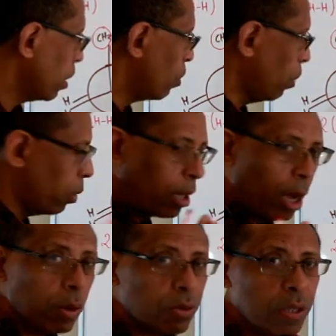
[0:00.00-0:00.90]
So
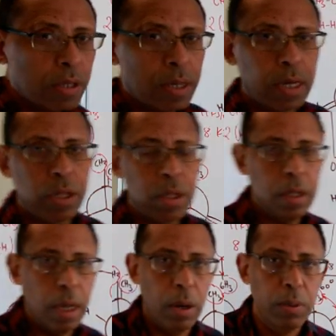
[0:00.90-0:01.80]
gauge
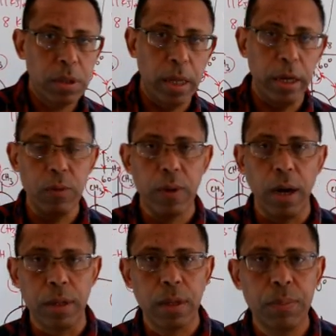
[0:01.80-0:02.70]
interaction, now it's a new
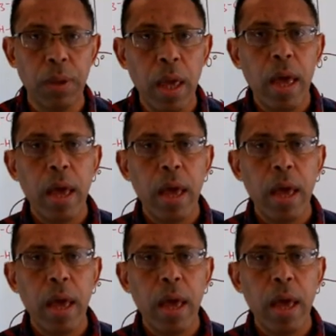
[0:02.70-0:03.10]
concept.